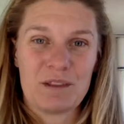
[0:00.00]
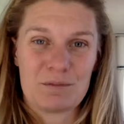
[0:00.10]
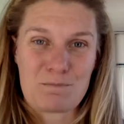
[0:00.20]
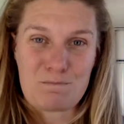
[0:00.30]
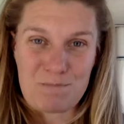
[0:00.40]

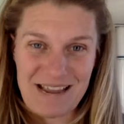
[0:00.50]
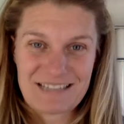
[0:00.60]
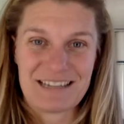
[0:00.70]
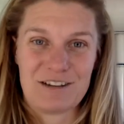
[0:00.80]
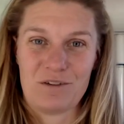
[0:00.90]
the
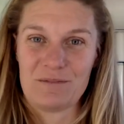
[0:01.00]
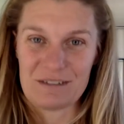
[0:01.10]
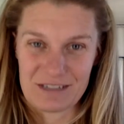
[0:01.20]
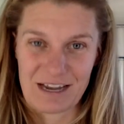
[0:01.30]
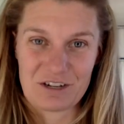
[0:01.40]
messy
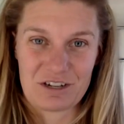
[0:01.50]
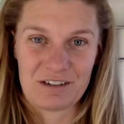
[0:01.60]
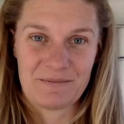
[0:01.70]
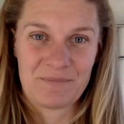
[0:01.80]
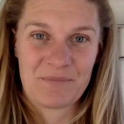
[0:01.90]

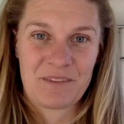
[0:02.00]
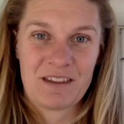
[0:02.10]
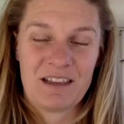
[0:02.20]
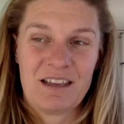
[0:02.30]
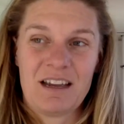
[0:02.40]
conversation.
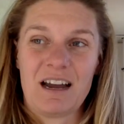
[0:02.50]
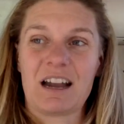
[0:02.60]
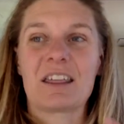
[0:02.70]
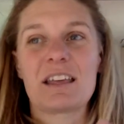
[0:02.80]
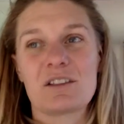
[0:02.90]

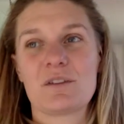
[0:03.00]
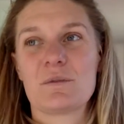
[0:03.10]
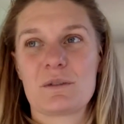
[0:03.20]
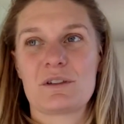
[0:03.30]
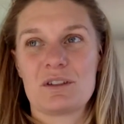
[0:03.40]
And I think
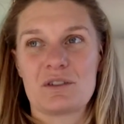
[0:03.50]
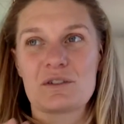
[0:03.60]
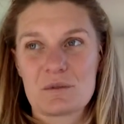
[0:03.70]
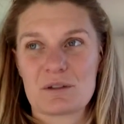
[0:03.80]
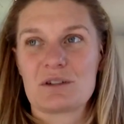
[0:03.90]
those were
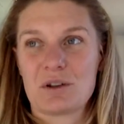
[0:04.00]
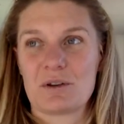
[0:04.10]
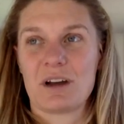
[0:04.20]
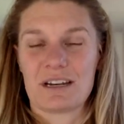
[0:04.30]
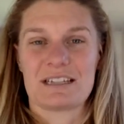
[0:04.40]
the
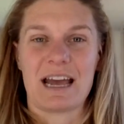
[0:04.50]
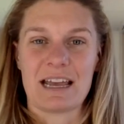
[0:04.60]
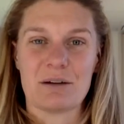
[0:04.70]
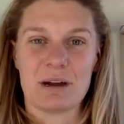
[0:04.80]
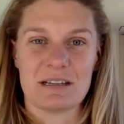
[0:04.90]
two kind of
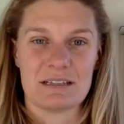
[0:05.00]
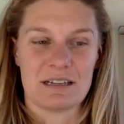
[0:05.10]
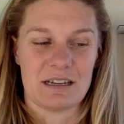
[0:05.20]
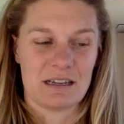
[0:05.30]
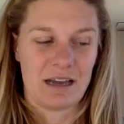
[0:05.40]
takeaways
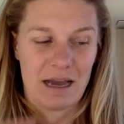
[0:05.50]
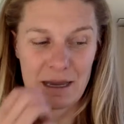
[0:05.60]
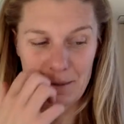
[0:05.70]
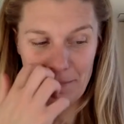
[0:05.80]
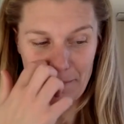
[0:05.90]
that
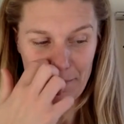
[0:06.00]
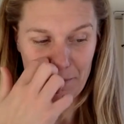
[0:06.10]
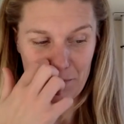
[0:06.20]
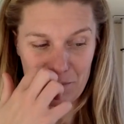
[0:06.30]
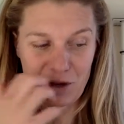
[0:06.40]

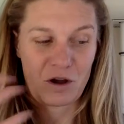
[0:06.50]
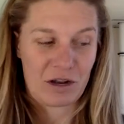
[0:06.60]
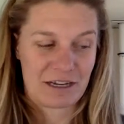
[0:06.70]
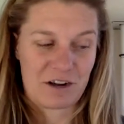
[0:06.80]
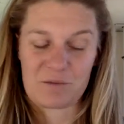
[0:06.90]
my
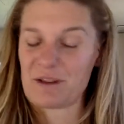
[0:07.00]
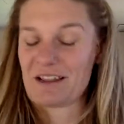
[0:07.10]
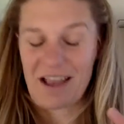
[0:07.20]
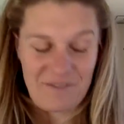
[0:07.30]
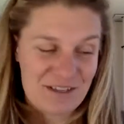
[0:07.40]
colleague and I were
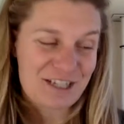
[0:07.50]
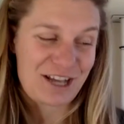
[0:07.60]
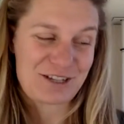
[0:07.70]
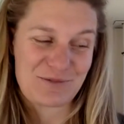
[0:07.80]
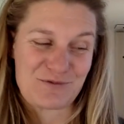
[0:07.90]
having this
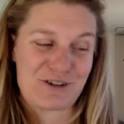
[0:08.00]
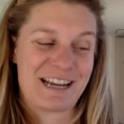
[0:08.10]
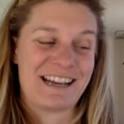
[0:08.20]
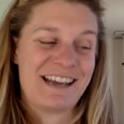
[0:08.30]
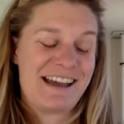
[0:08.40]
chat this
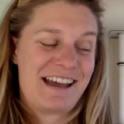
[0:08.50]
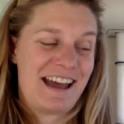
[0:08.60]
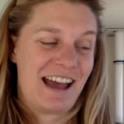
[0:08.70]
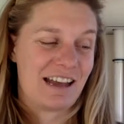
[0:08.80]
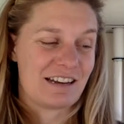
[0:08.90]
morning.
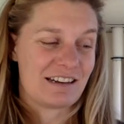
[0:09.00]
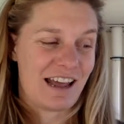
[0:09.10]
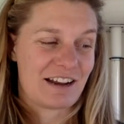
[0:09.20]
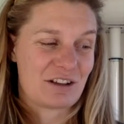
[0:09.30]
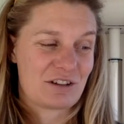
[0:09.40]
And
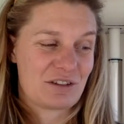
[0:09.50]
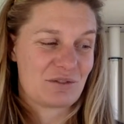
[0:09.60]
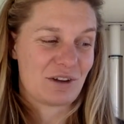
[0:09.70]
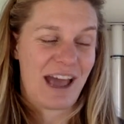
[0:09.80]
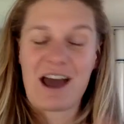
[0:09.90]
I just
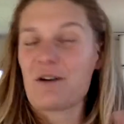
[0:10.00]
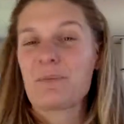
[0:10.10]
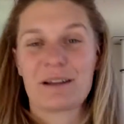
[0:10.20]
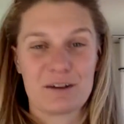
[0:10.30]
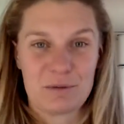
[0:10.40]
thought, how
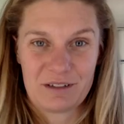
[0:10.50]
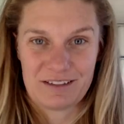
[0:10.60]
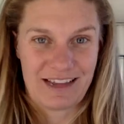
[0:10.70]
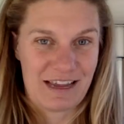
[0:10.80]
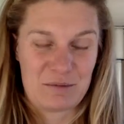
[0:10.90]
applicable
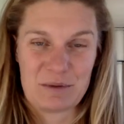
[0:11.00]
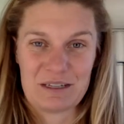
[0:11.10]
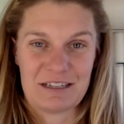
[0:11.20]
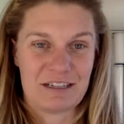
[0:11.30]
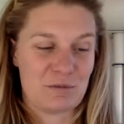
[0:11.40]
is that in
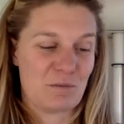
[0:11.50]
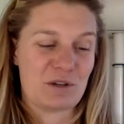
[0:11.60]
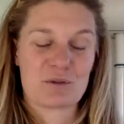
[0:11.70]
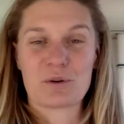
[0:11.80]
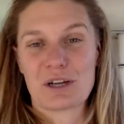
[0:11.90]
business when
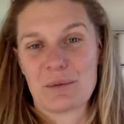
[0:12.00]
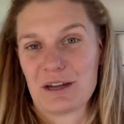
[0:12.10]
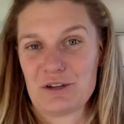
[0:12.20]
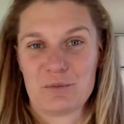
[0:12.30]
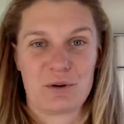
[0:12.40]
we're talking
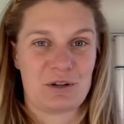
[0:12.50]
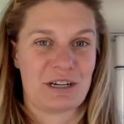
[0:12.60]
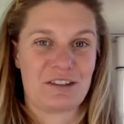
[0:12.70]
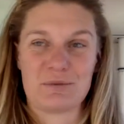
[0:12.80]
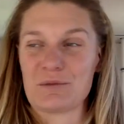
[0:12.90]
about new
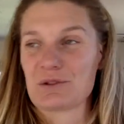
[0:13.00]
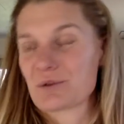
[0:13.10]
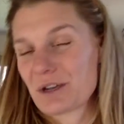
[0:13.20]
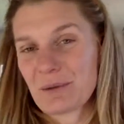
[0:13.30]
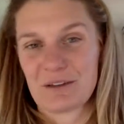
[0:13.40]
projects, when we're
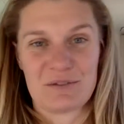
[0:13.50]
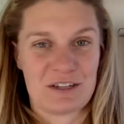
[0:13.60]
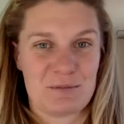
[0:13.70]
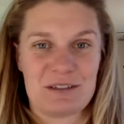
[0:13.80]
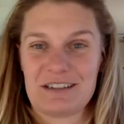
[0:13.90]
talking about
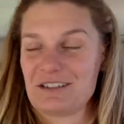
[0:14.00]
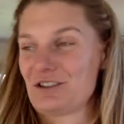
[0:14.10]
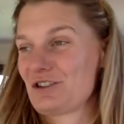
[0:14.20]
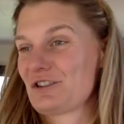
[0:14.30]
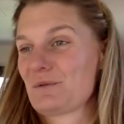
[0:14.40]
investments
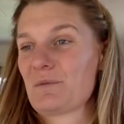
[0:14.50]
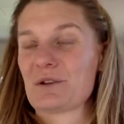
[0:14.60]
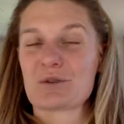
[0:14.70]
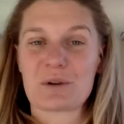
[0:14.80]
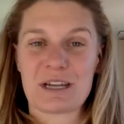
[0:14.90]
decisions, when
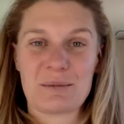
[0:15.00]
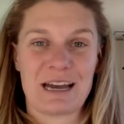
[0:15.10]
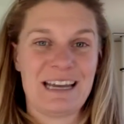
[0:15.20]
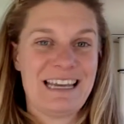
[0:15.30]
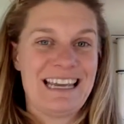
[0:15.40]
we're talking about